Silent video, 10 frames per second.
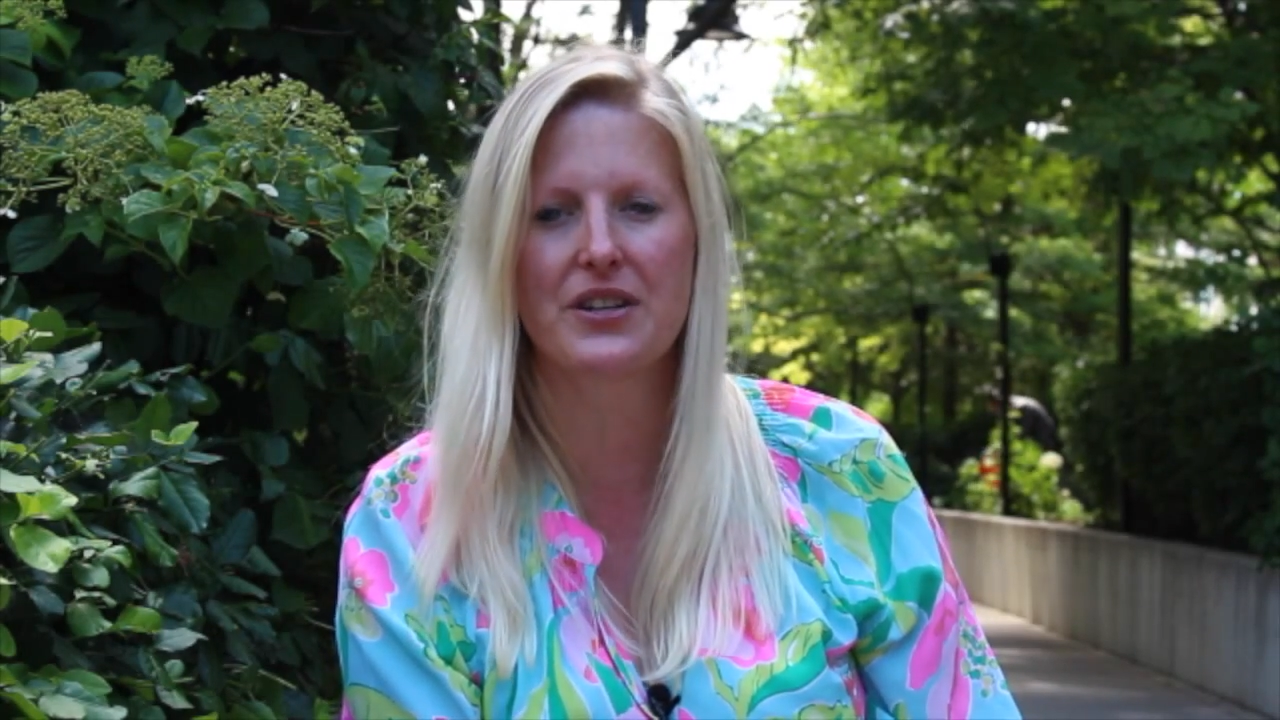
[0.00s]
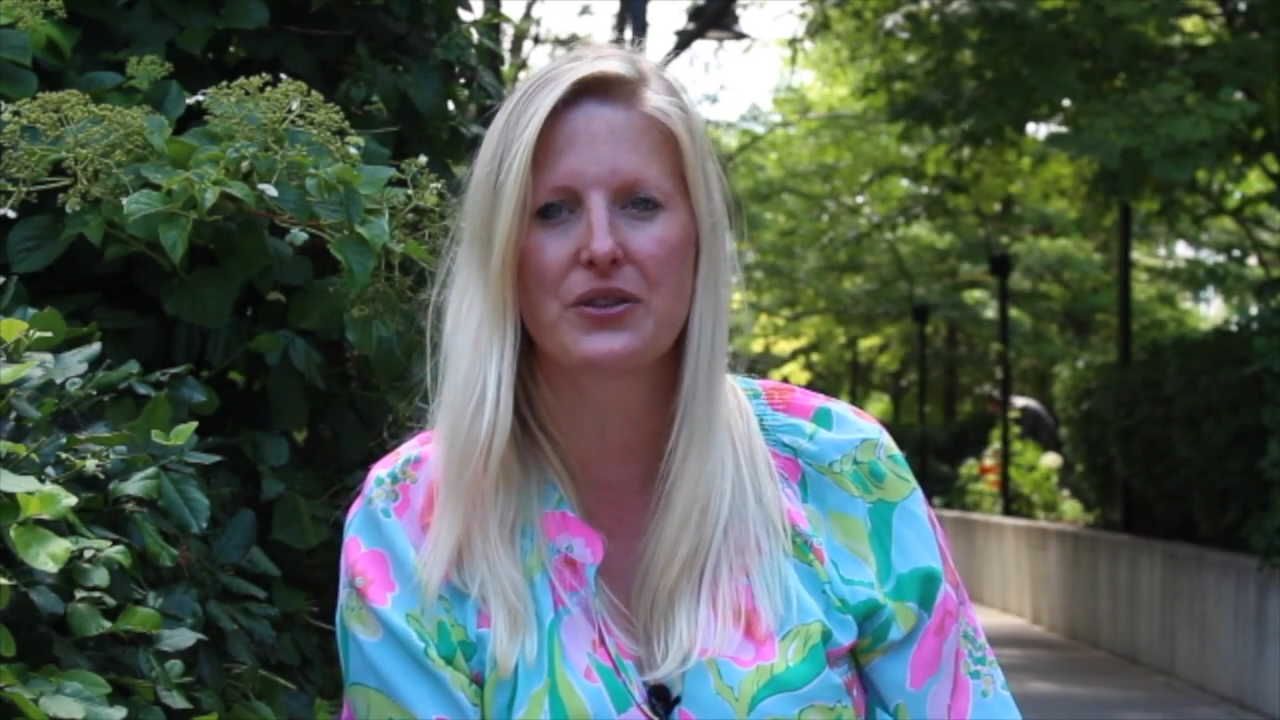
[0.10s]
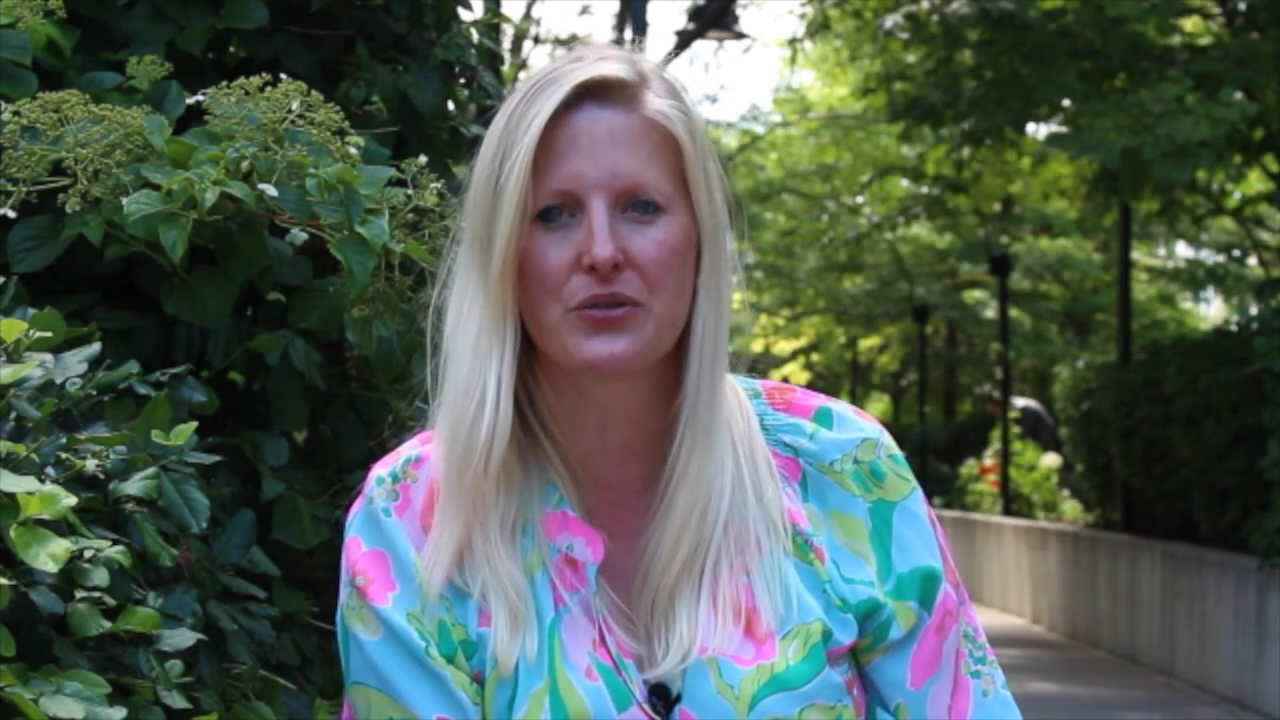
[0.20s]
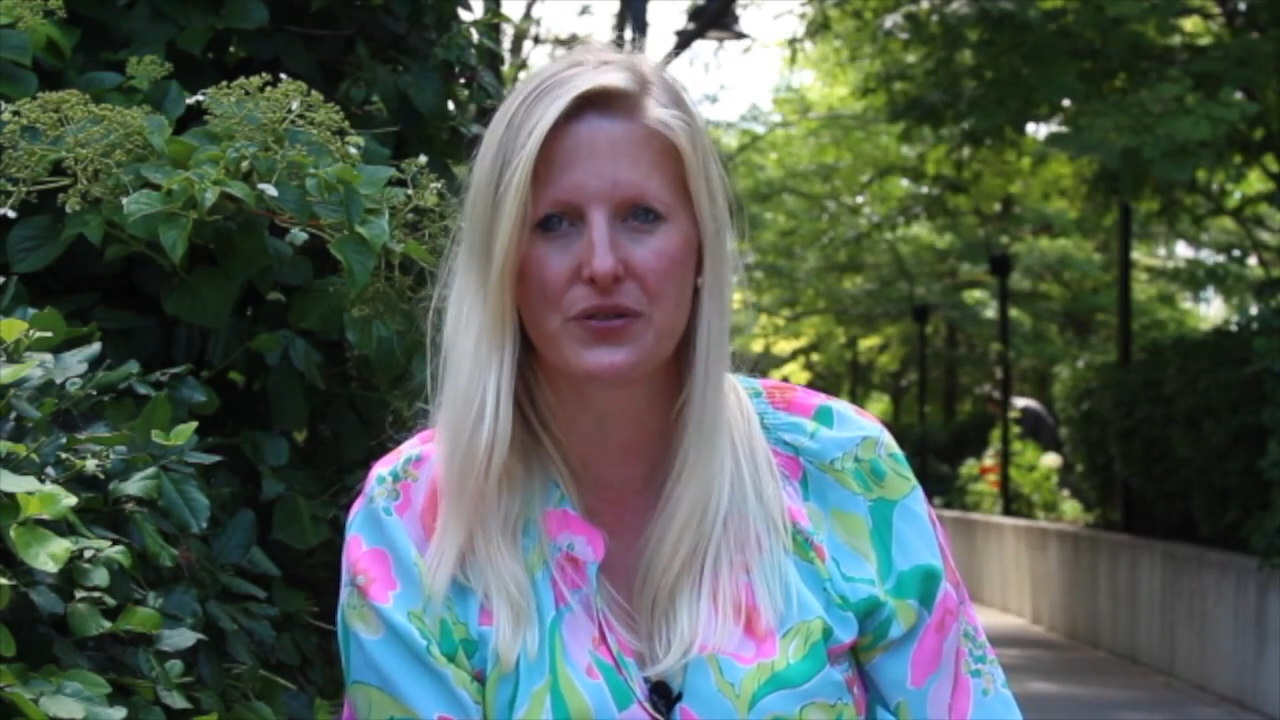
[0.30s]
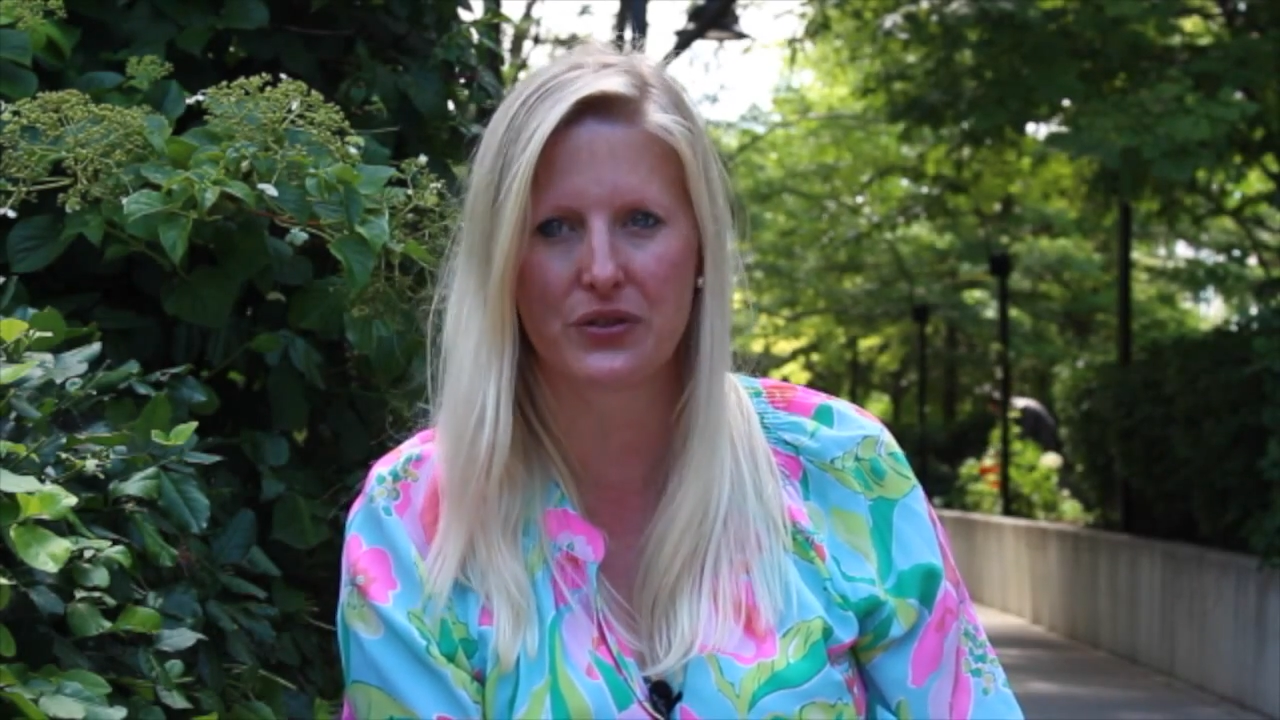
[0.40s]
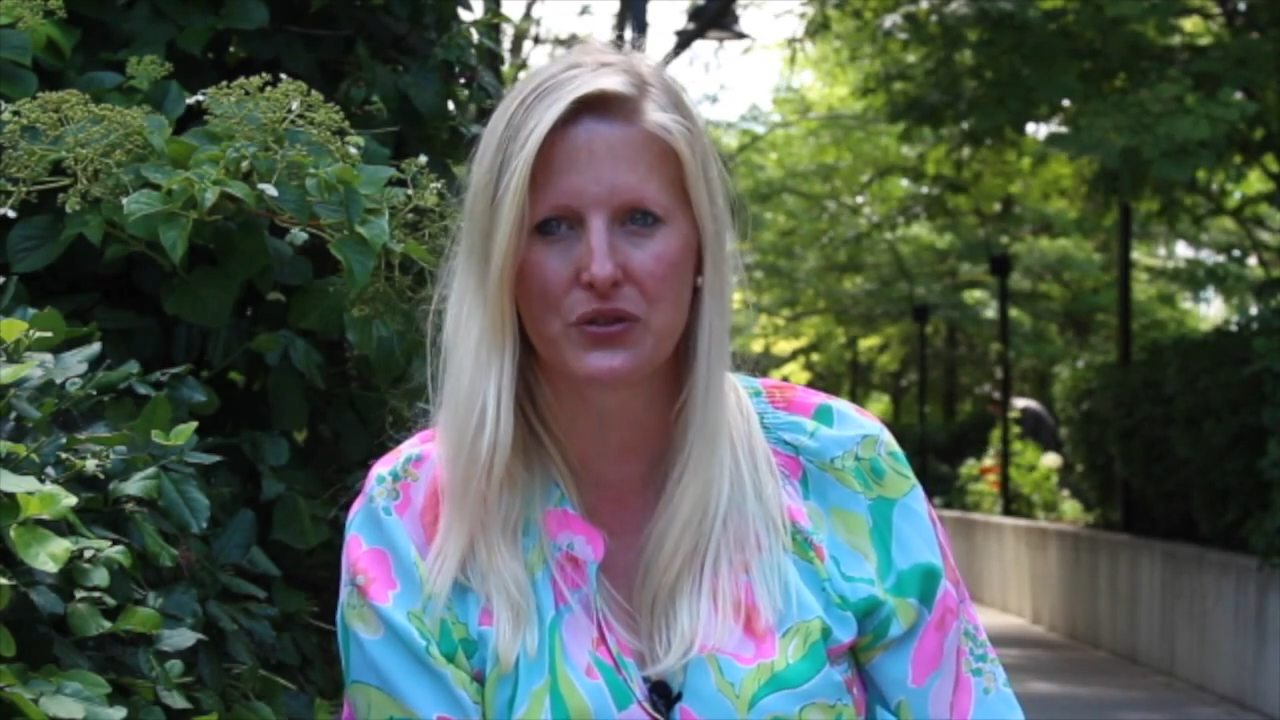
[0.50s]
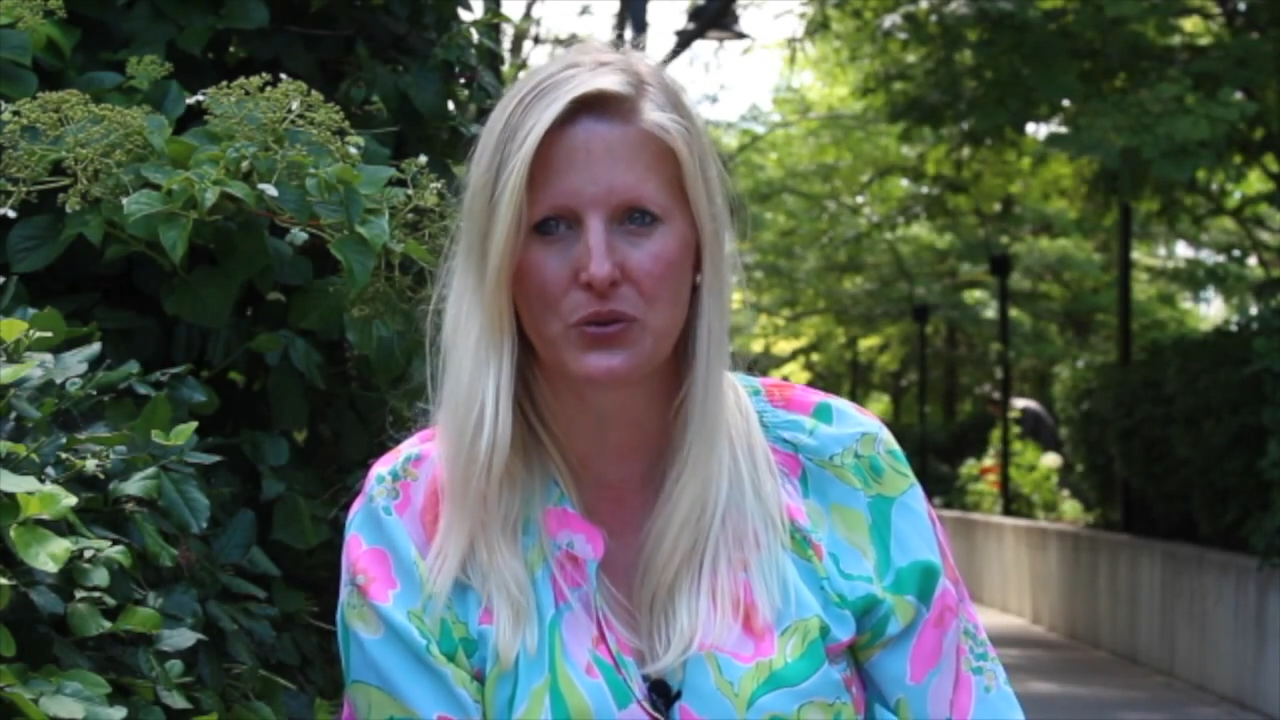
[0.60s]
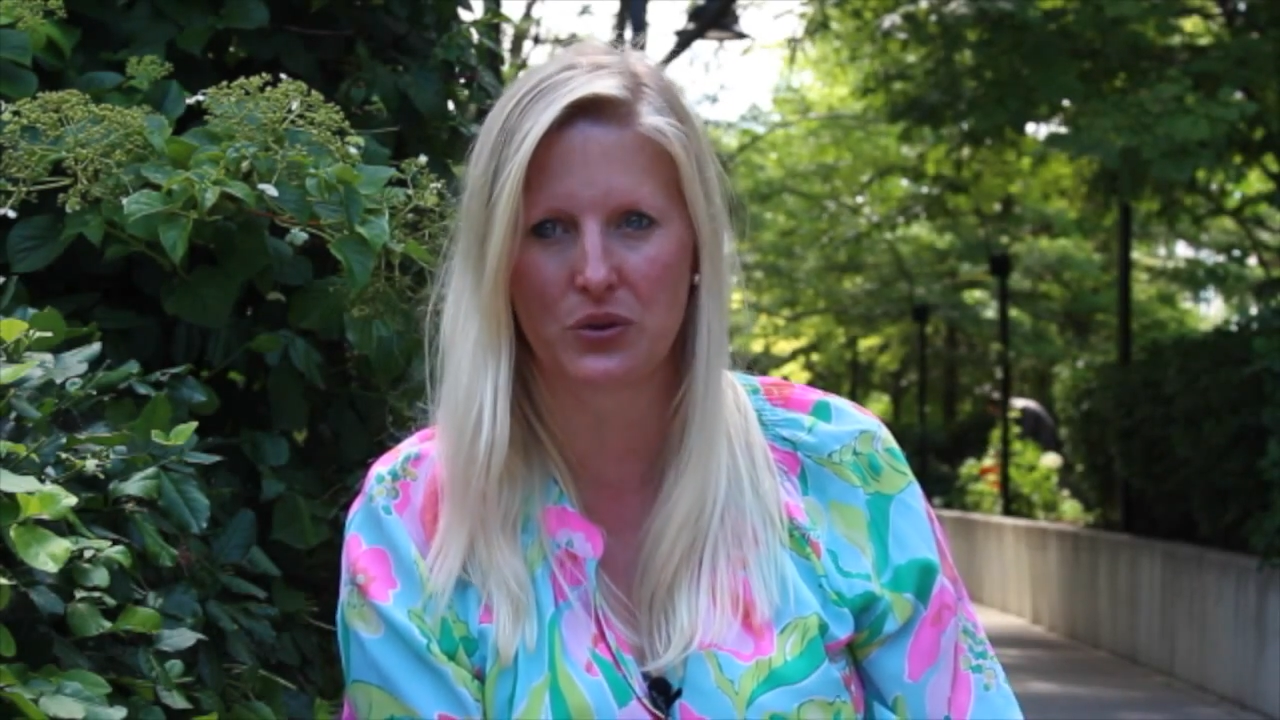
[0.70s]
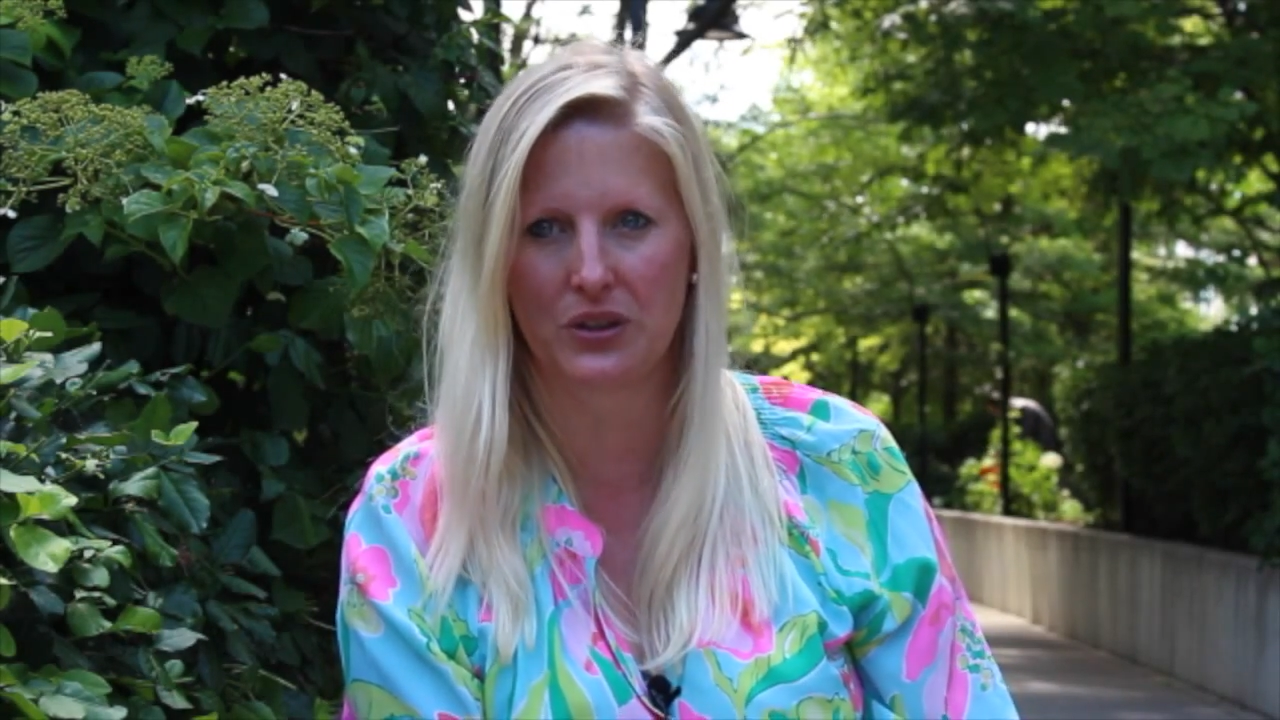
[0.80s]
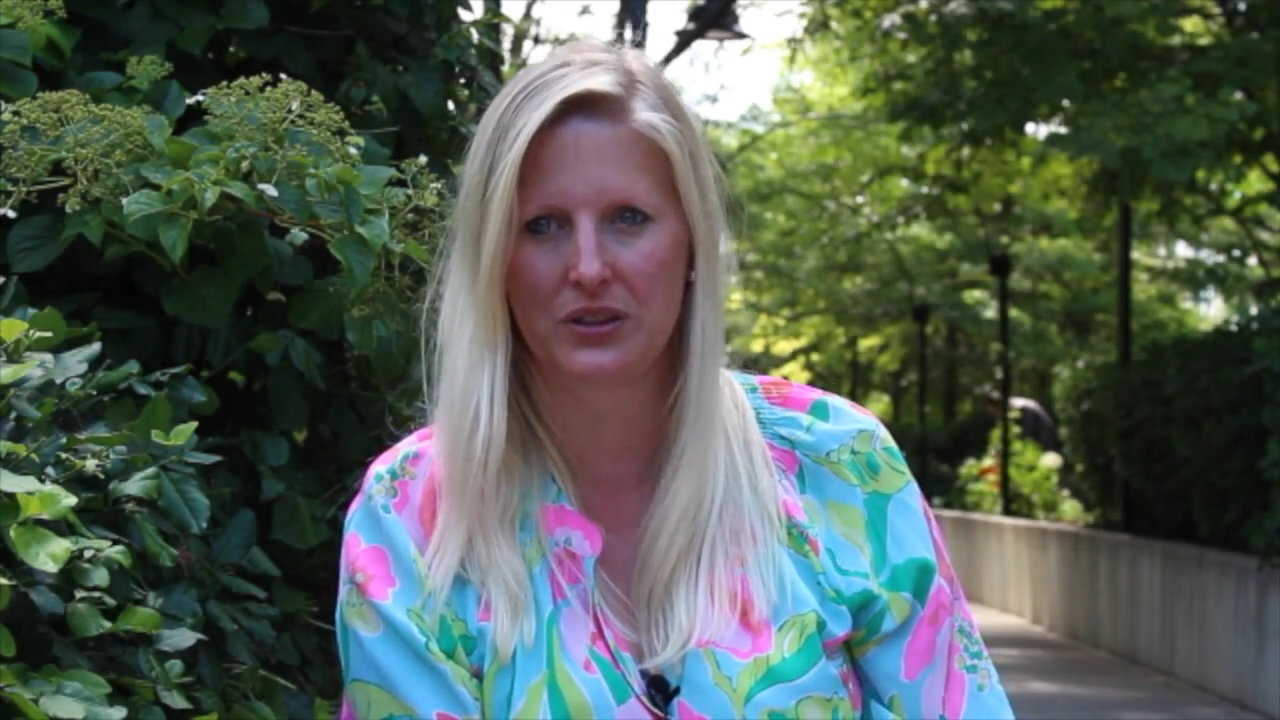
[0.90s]
useful
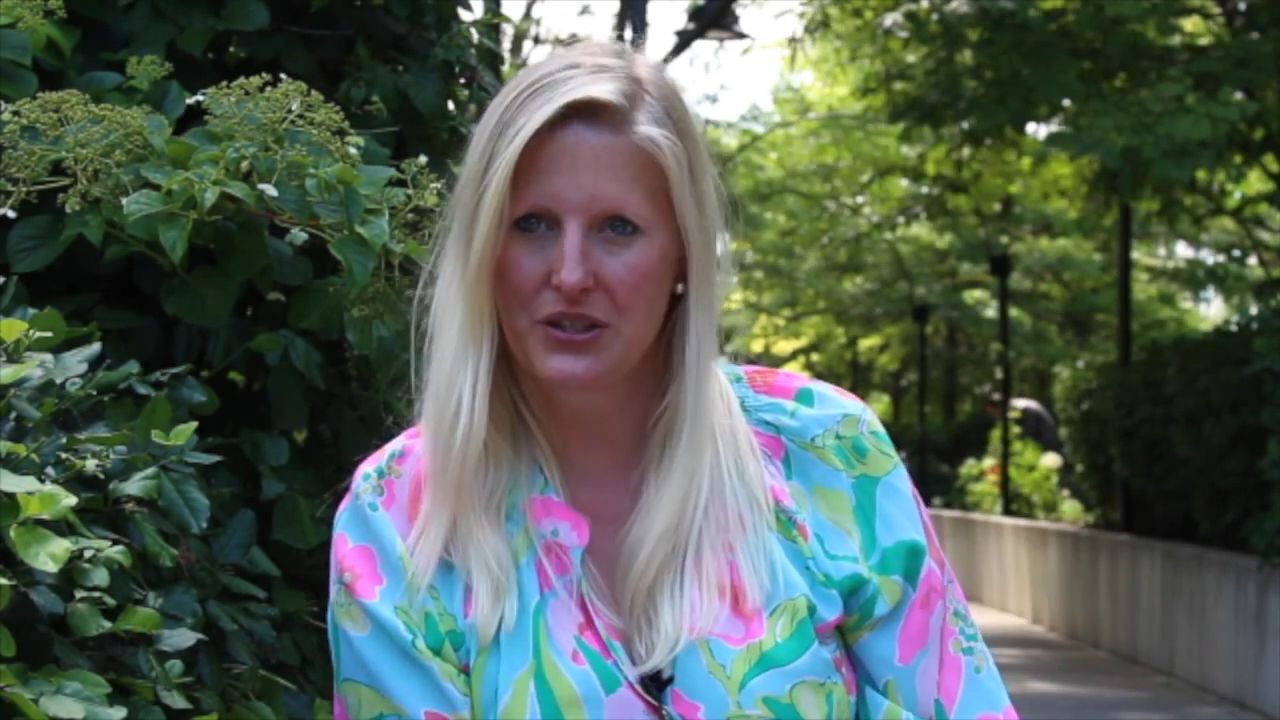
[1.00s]
tool